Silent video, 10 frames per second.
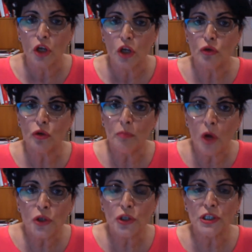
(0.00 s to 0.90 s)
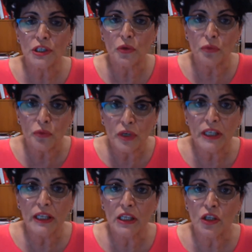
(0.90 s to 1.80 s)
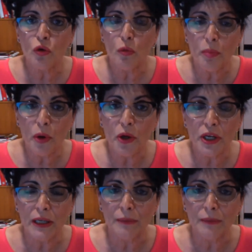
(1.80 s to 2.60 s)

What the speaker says: Your emotions are really in your body.